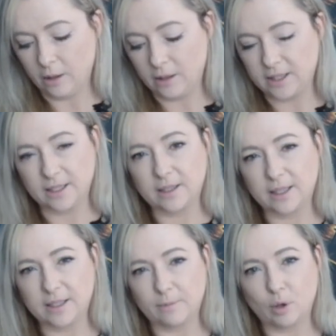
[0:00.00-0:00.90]
Just
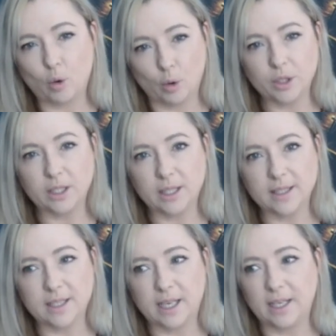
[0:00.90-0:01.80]
there's some caution
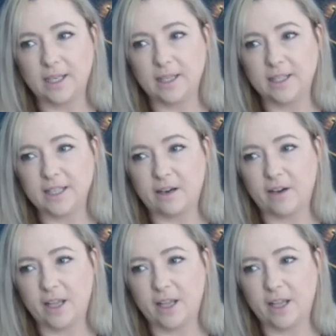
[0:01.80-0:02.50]
that's needed in this area,